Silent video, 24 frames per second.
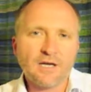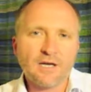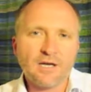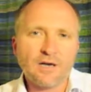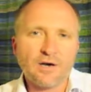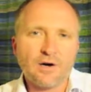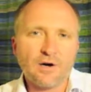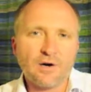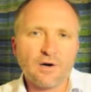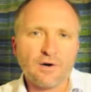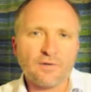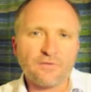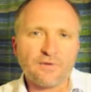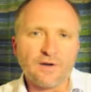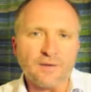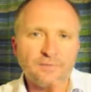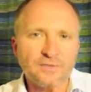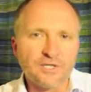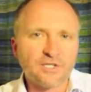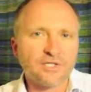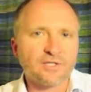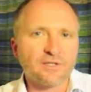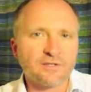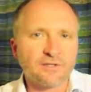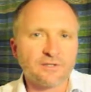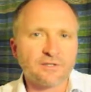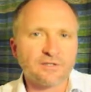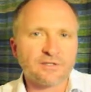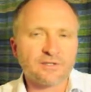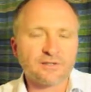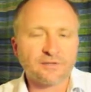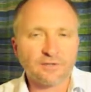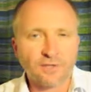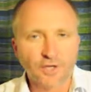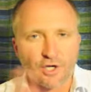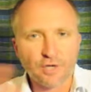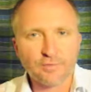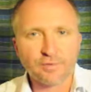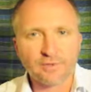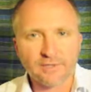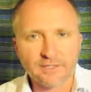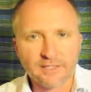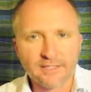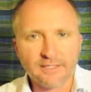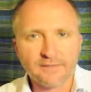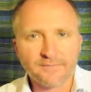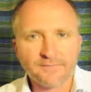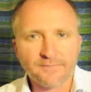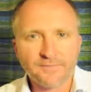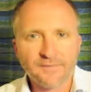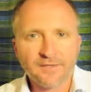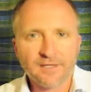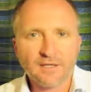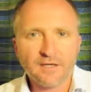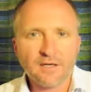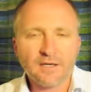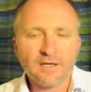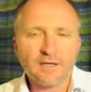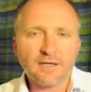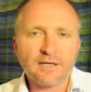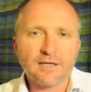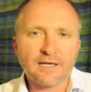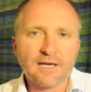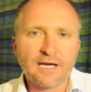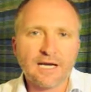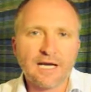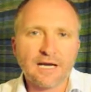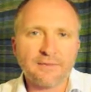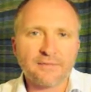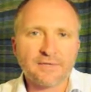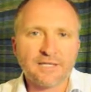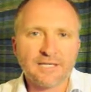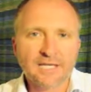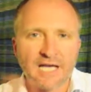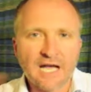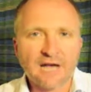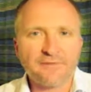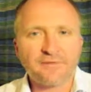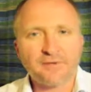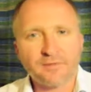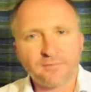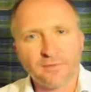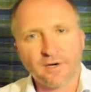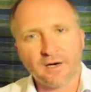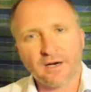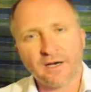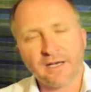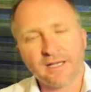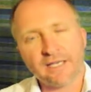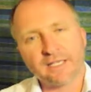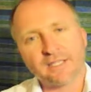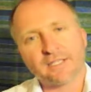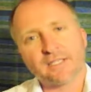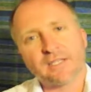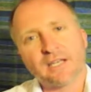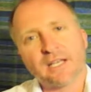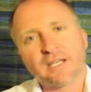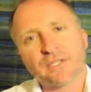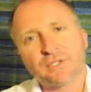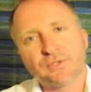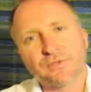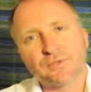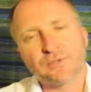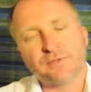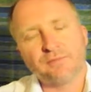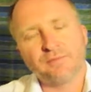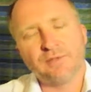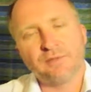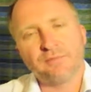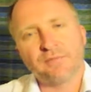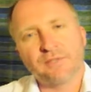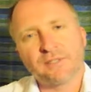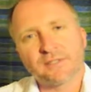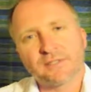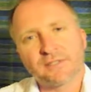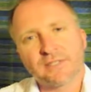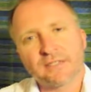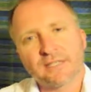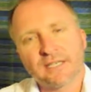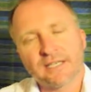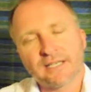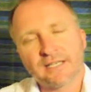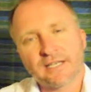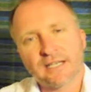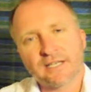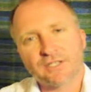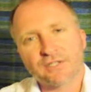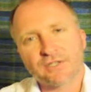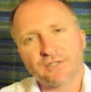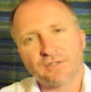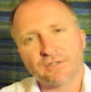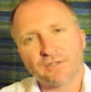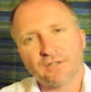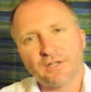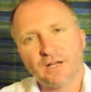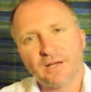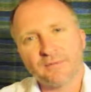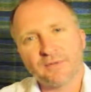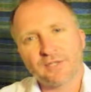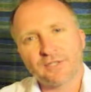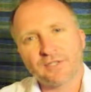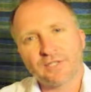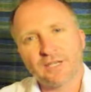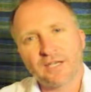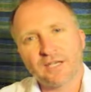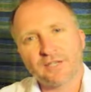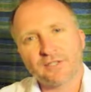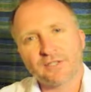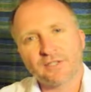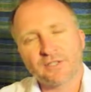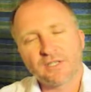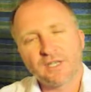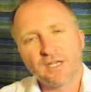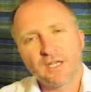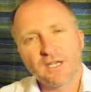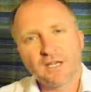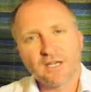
of emissions globally covered by international commitments to take action on climate change.